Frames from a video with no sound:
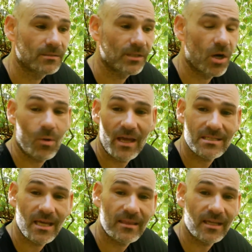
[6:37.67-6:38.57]
You know, when I
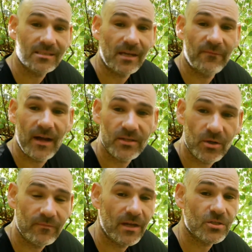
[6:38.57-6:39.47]
say things like find
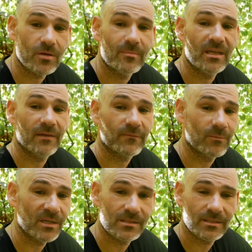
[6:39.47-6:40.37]
your adventure and be
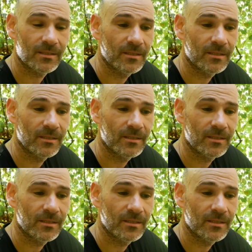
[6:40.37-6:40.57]
infamous,